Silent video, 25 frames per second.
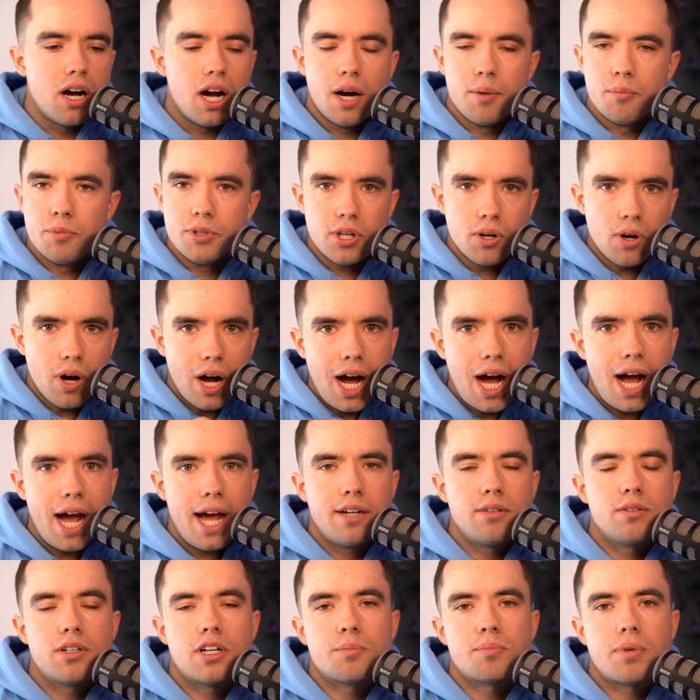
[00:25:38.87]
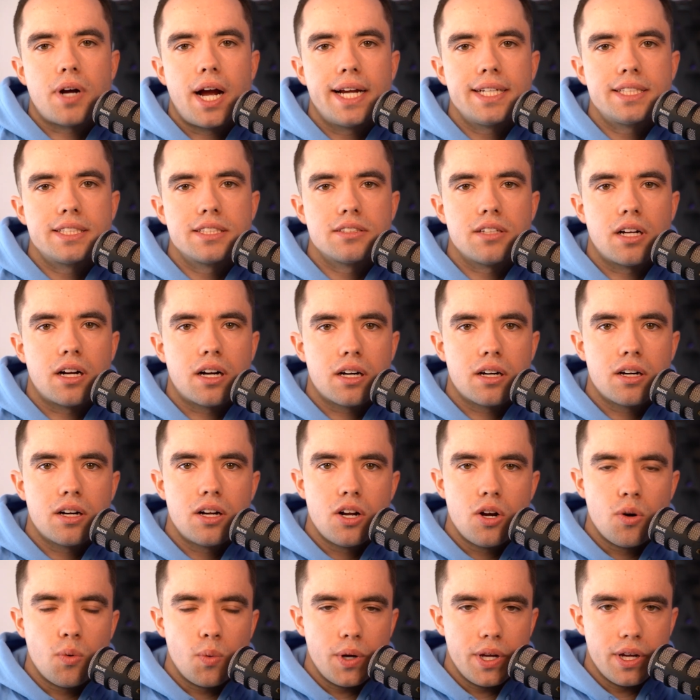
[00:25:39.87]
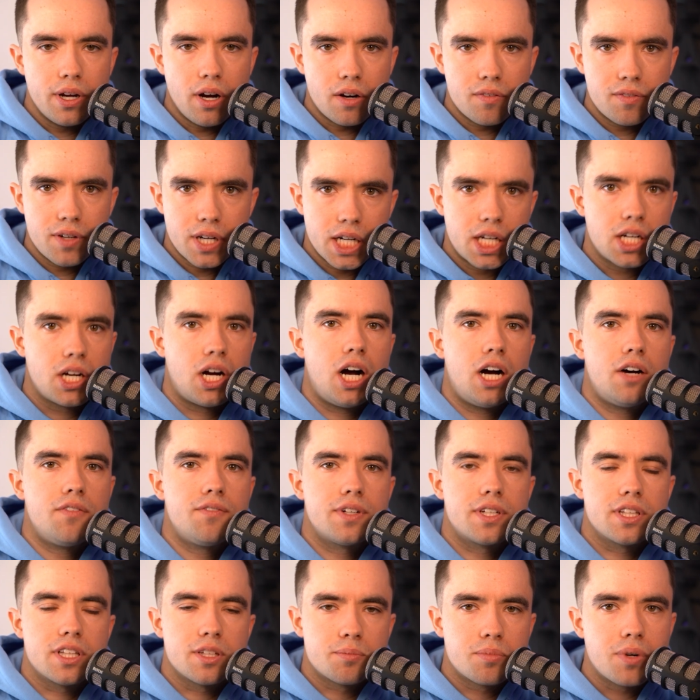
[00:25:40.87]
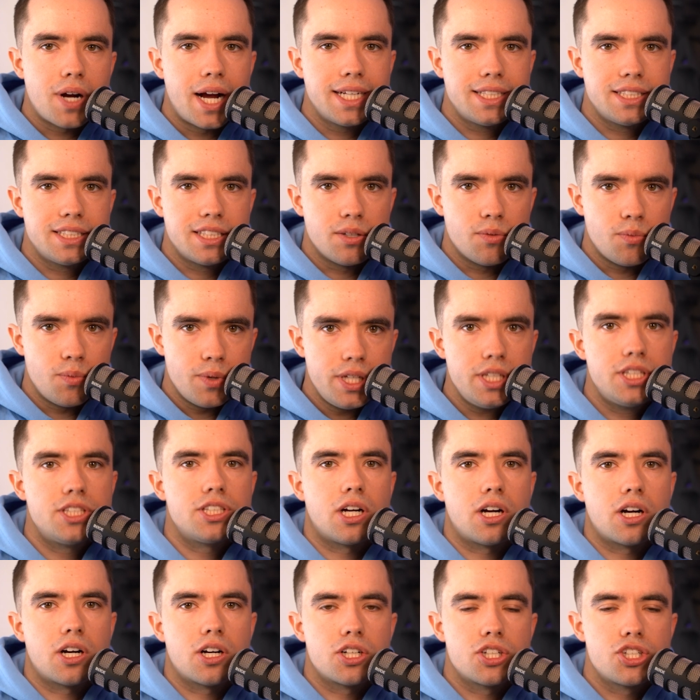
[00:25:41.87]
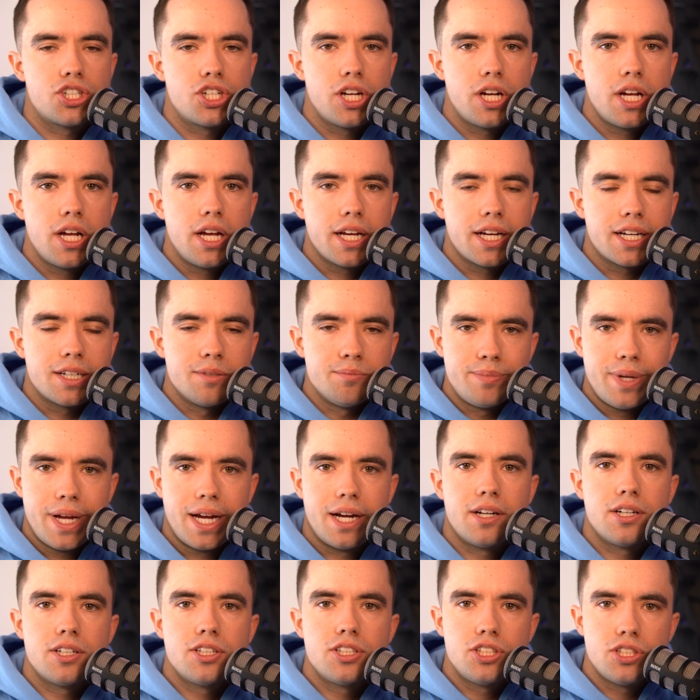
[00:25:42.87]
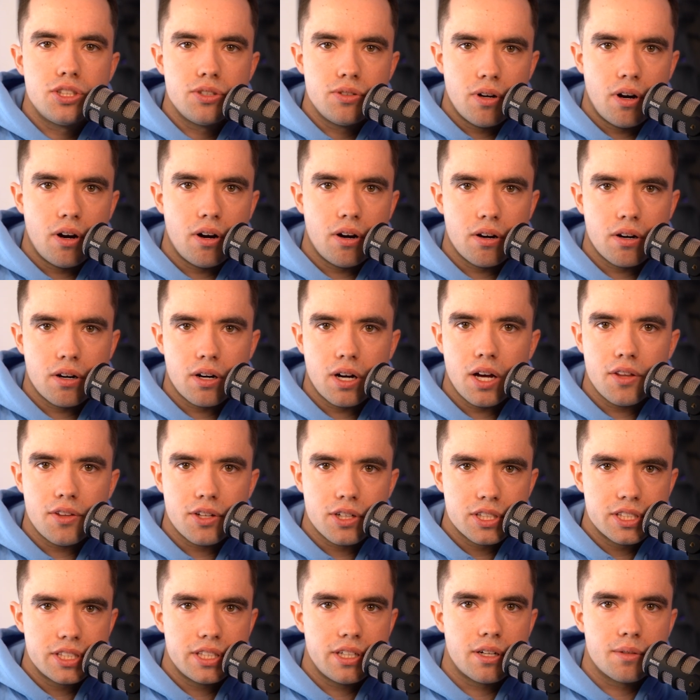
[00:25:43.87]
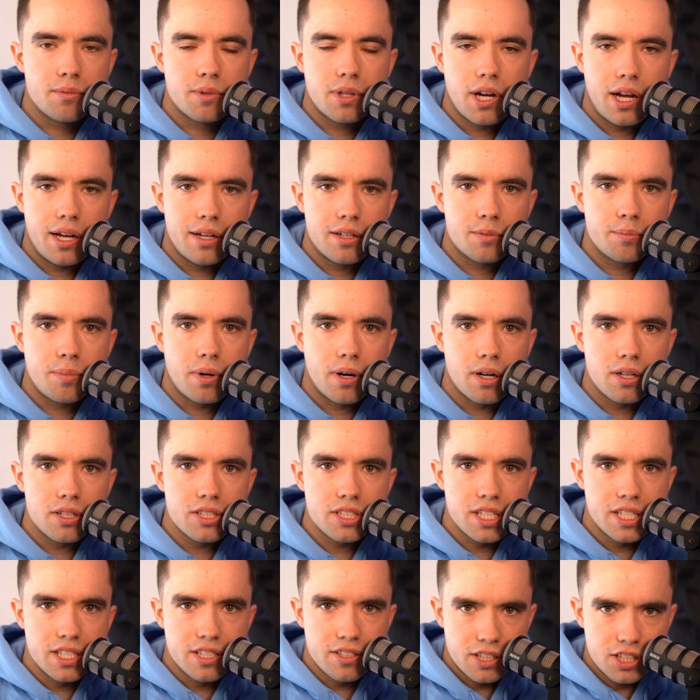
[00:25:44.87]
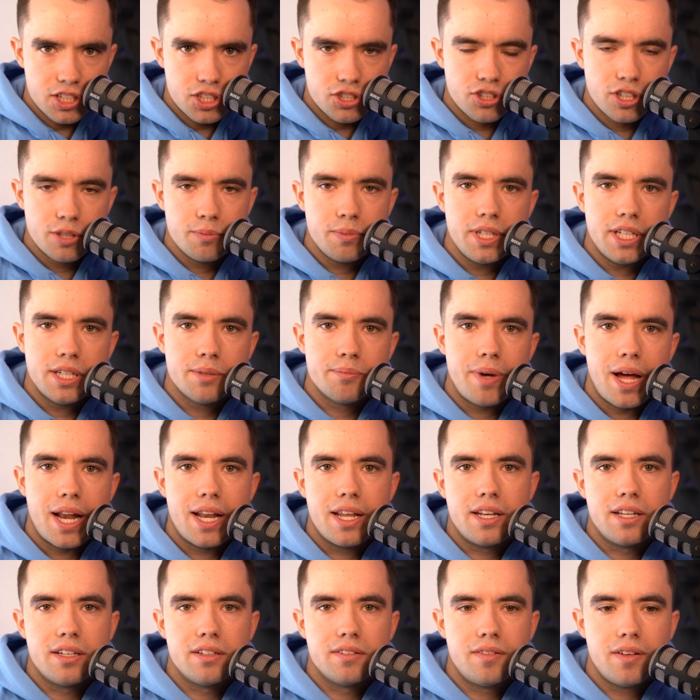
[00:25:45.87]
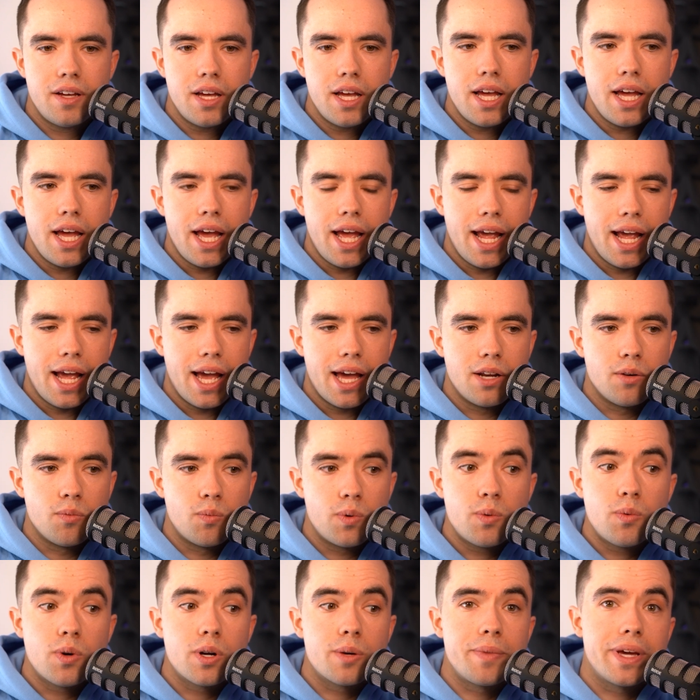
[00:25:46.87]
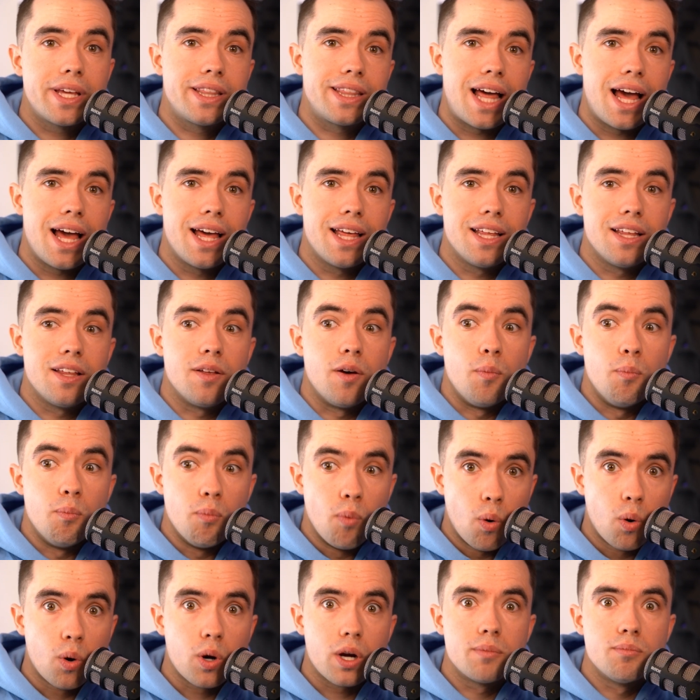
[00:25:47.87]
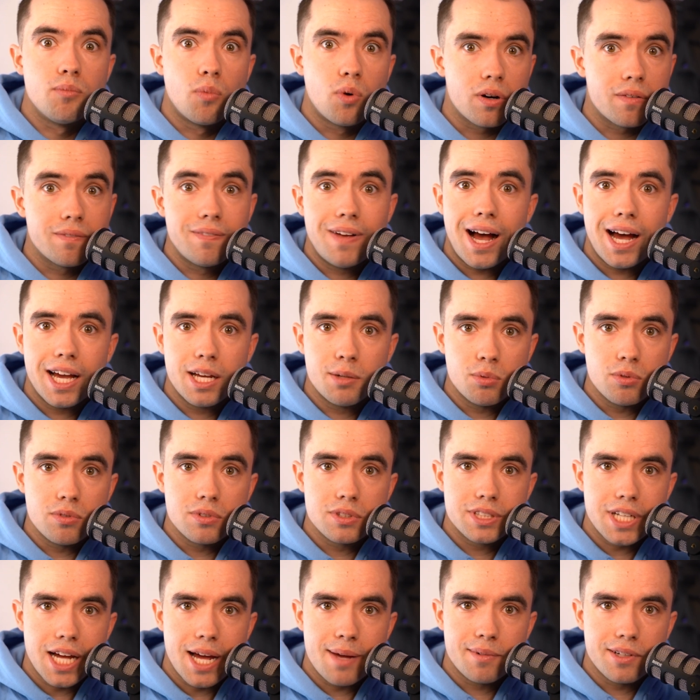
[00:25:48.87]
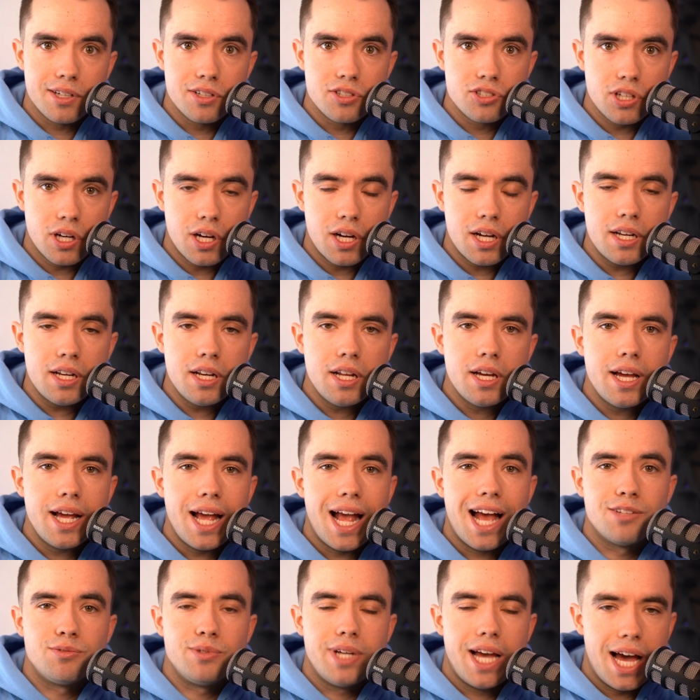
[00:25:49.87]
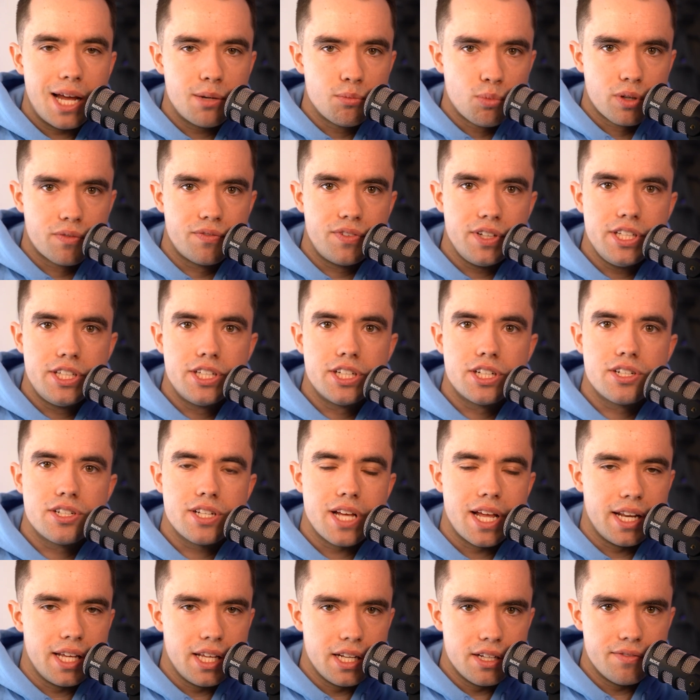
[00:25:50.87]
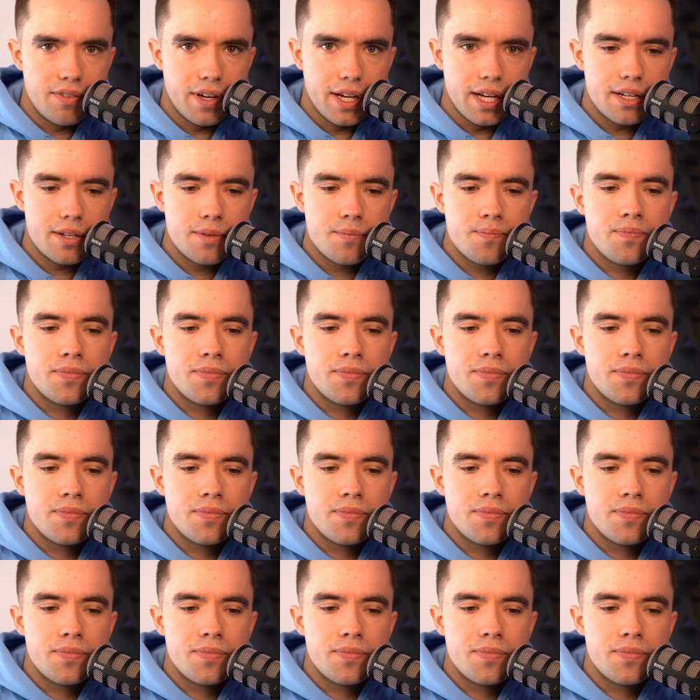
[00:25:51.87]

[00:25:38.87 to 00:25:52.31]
We don't hide what our prices are. We are very confident the pricing that we charge compared to our other CRM counterparts is extremely competitive. And we want to make that more and more valuable as time goes on, as we add more features and innovate.